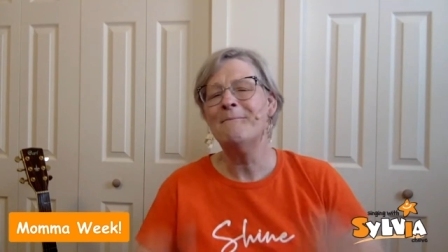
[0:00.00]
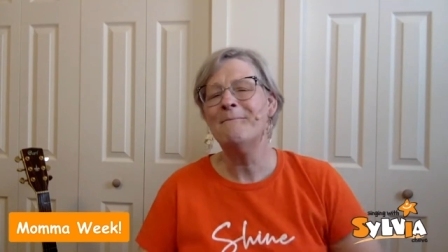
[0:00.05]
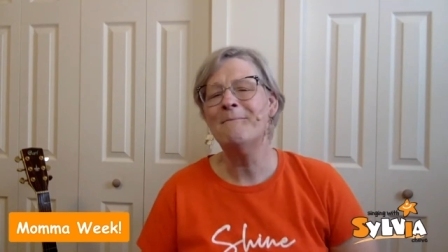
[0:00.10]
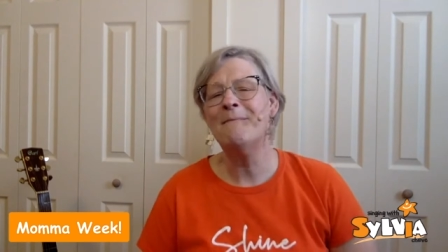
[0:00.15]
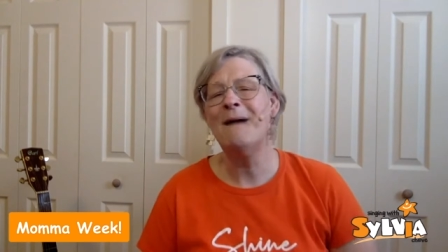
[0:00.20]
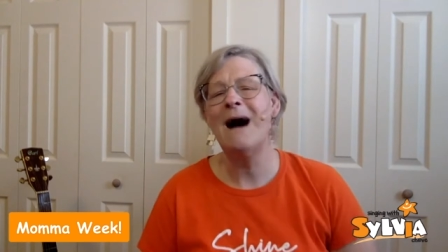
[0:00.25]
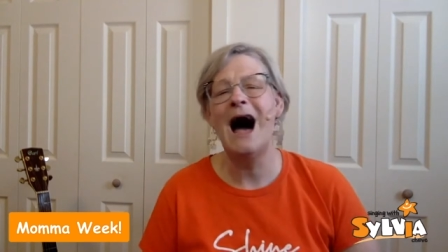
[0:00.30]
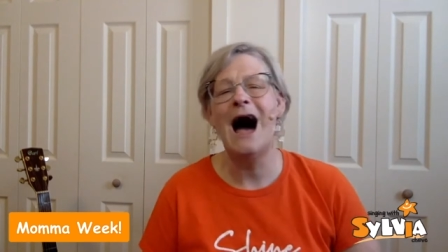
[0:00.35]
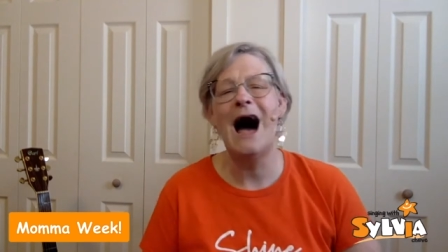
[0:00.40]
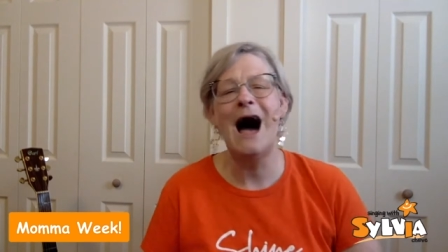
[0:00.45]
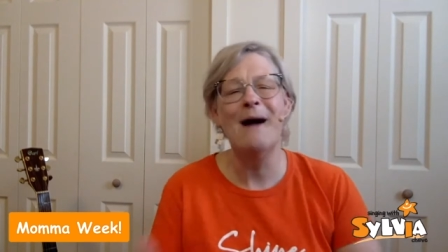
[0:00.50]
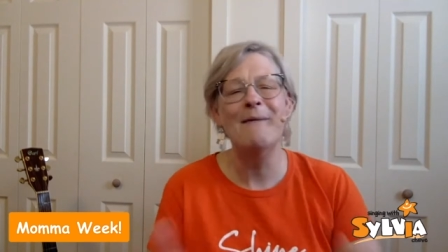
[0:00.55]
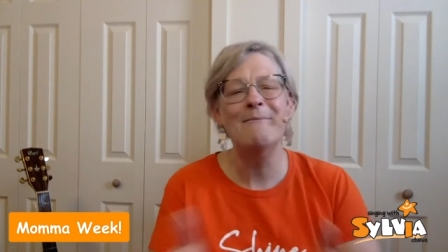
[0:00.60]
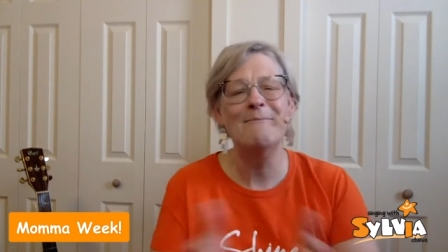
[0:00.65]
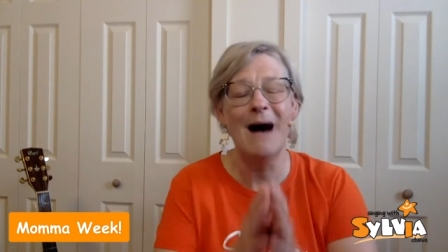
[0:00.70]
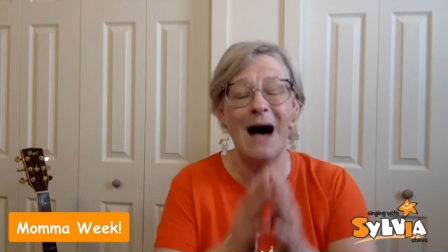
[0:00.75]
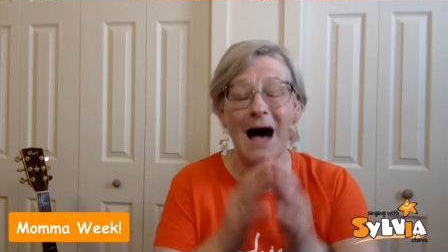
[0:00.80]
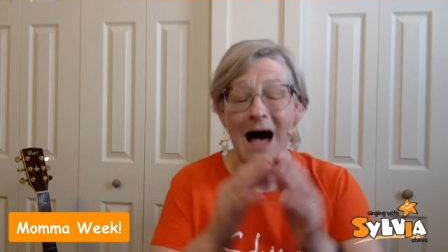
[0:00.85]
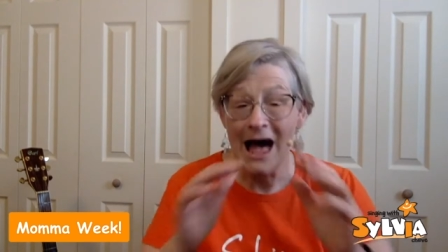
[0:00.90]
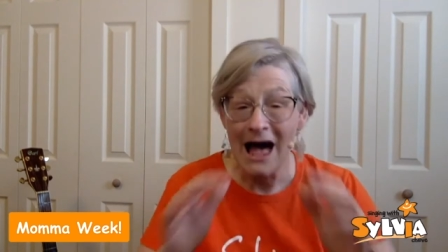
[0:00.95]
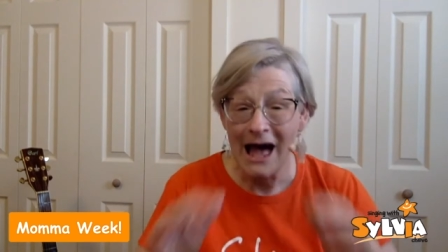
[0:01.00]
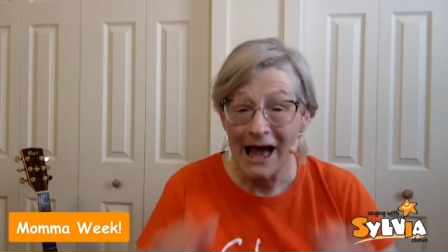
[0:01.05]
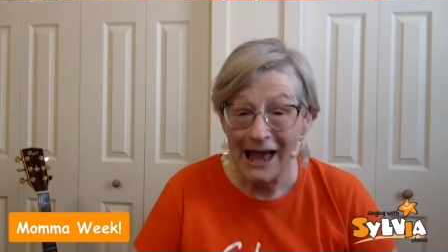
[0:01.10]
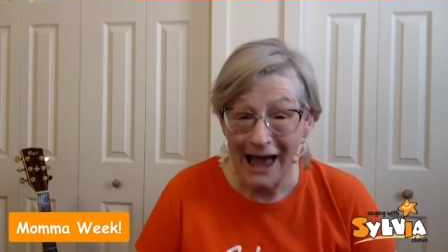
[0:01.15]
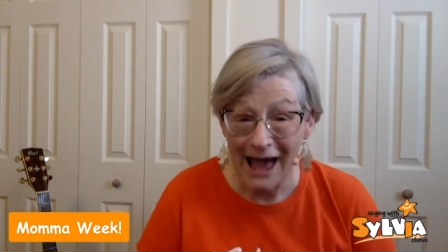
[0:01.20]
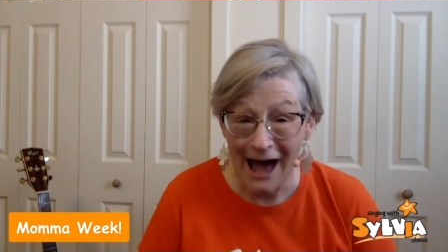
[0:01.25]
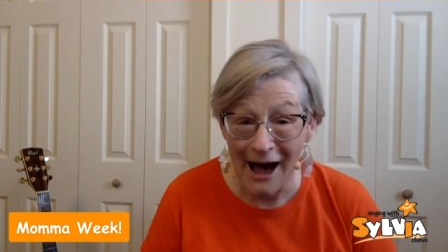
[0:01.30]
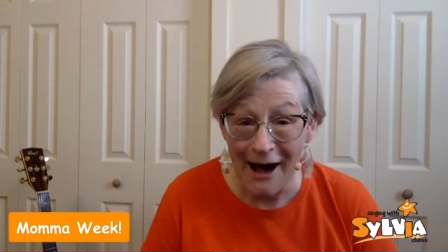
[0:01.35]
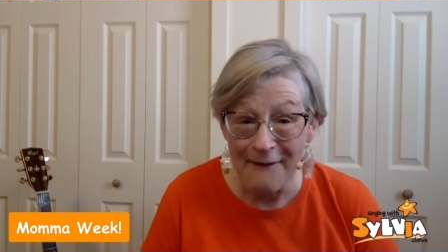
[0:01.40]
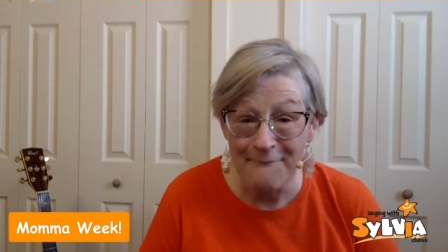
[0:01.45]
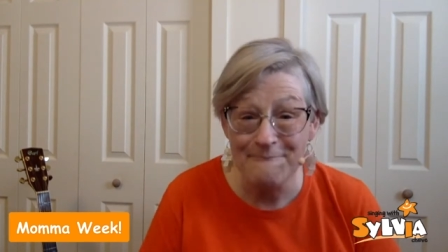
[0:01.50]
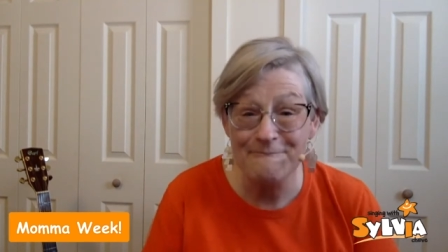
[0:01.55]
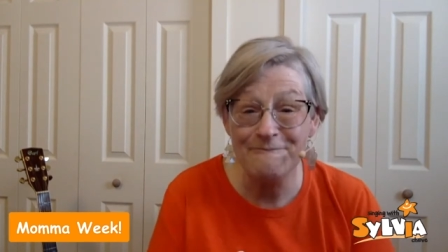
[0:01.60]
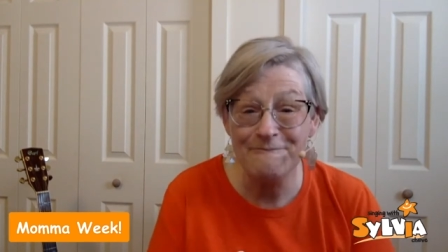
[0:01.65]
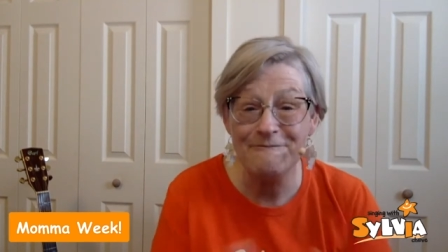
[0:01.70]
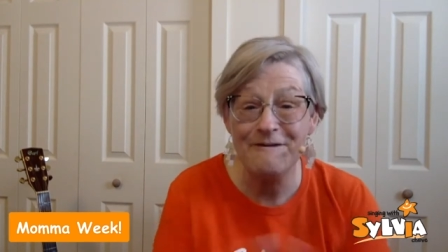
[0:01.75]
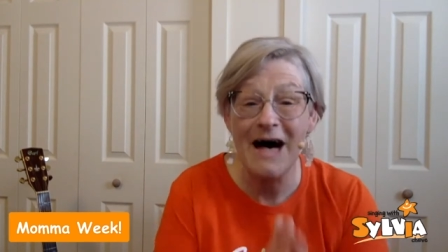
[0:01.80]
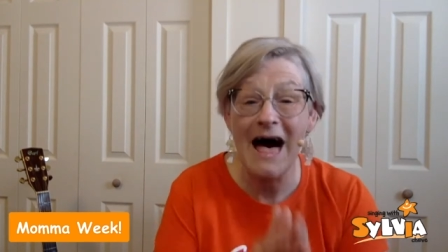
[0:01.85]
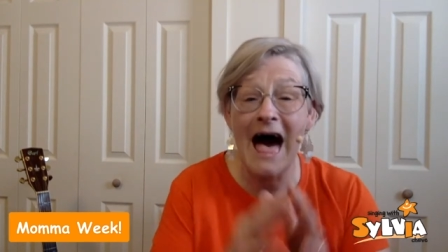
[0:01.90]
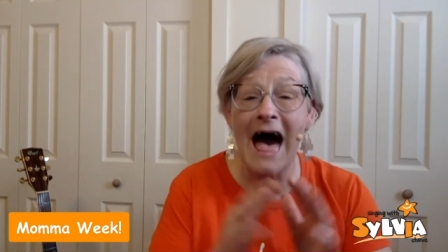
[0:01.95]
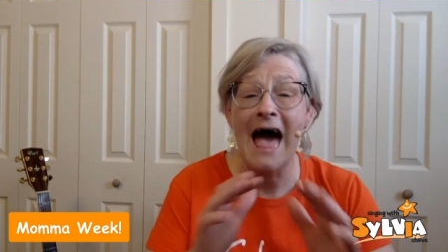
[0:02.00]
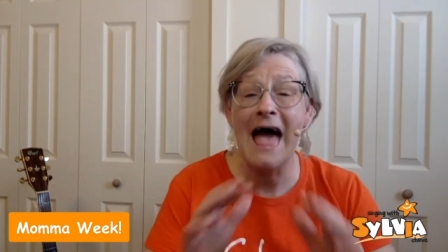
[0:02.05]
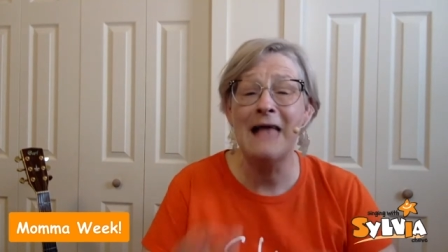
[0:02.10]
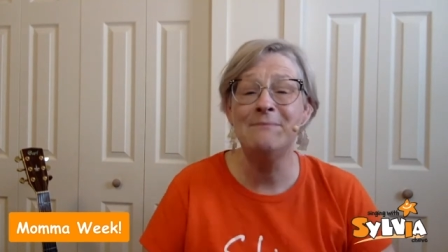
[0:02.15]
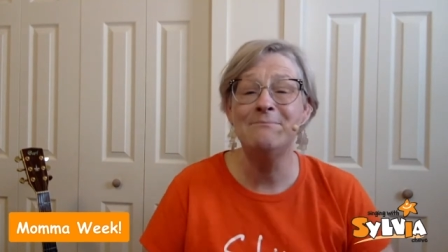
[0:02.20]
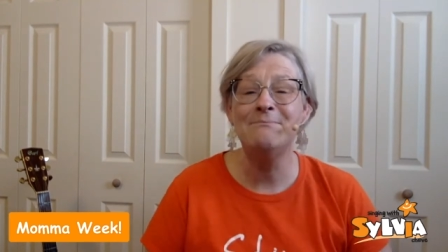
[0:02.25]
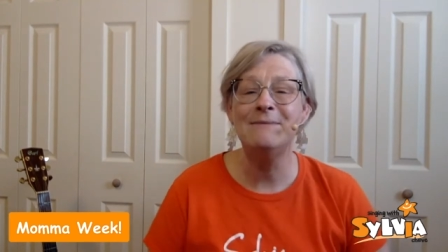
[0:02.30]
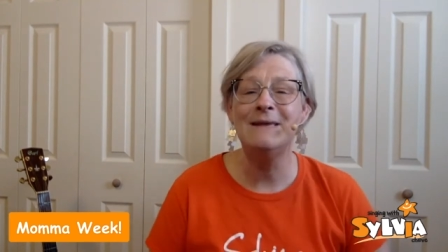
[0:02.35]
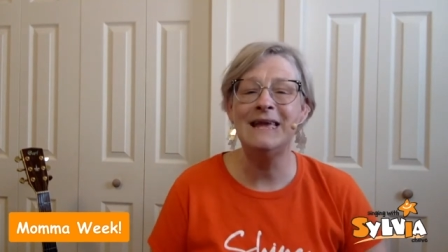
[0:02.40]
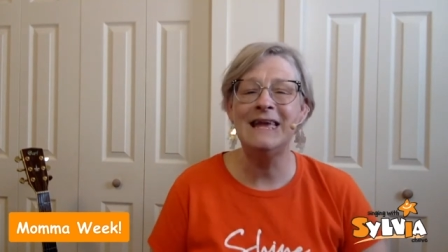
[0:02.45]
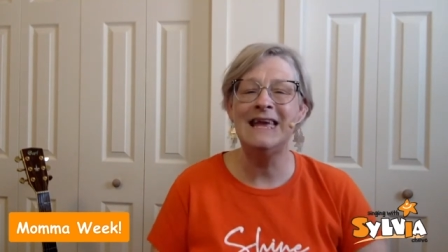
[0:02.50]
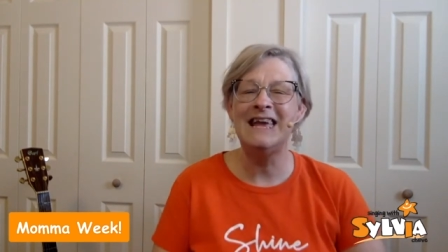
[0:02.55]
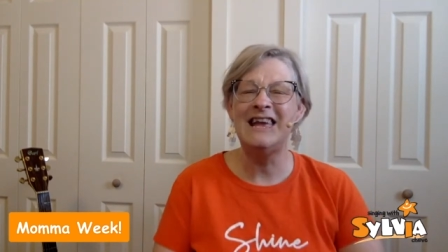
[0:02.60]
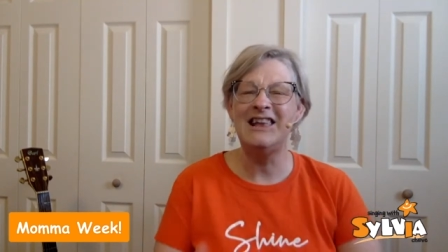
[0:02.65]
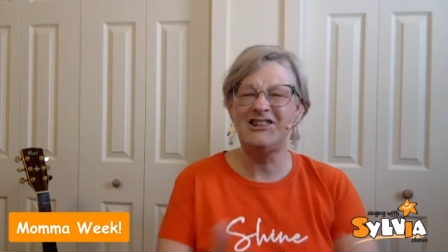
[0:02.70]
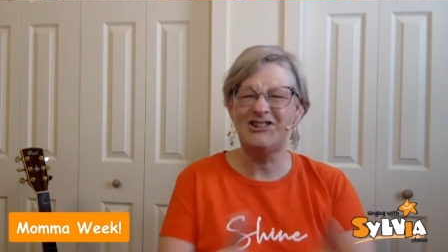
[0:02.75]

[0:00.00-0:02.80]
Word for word: Mama, come find me.